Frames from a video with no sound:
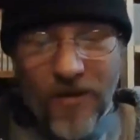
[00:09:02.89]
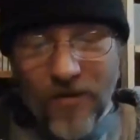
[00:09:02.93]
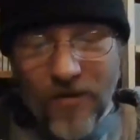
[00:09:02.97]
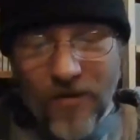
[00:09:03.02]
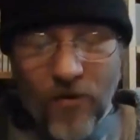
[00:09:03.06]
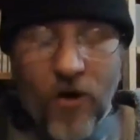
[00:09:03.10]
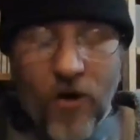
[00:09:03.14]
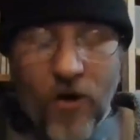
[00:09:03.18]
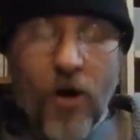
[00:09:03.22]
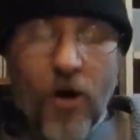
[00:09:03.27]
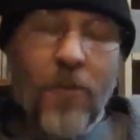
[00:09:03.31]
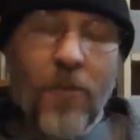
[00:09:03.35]

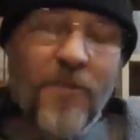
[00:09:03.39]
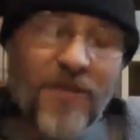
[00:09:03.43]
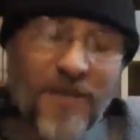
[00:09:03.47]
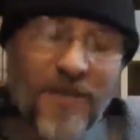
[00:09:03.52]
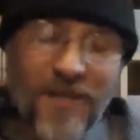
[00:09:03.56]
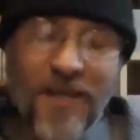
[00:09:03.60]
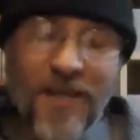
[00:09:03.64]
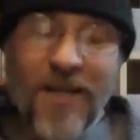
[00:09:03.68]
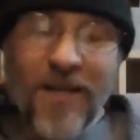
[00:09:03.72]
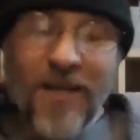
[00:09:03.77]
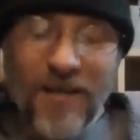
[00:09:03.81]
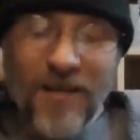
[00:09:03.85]

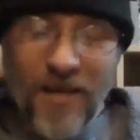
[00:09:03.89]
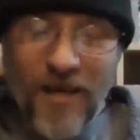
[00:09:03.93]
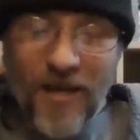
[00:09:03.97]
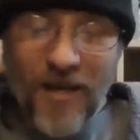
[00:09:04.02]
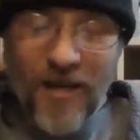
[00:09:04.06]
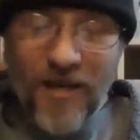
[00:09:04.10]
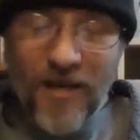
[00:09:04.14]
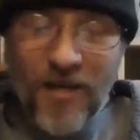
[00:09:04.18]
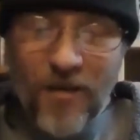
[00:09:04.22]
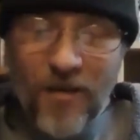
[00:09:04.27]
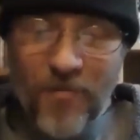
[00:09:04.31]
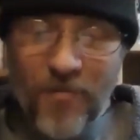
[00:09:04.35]
Okami-san
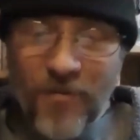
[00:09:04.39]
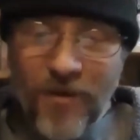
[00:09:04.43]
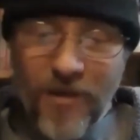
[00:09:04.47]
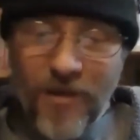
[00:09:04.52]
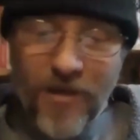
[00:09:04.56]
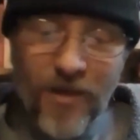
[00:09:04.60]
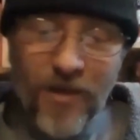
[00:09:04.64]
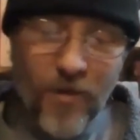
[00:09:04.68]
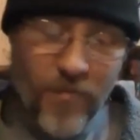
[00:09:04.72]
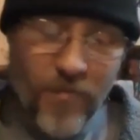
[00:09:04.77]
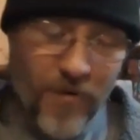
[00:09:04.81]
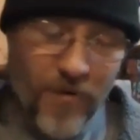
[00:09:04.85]
can't keep it
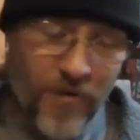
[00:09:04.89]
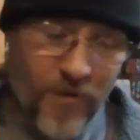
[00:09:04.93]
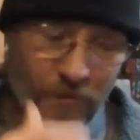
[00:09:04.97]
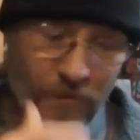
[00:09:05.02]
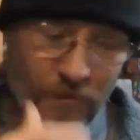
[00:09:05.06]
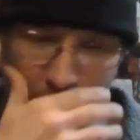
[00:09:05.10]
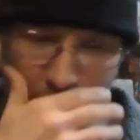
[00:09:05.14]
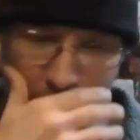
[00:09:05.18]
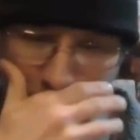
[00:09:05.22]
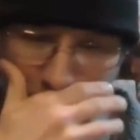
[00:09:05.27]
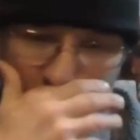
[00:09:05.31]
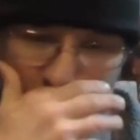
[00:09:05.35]
in. Number
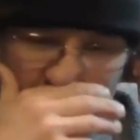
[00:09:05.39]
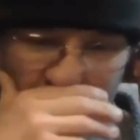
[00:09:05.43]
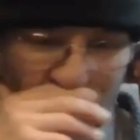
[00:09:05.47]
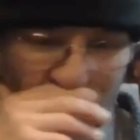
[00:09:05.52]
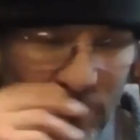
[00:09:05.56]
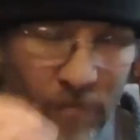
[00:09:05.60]
3.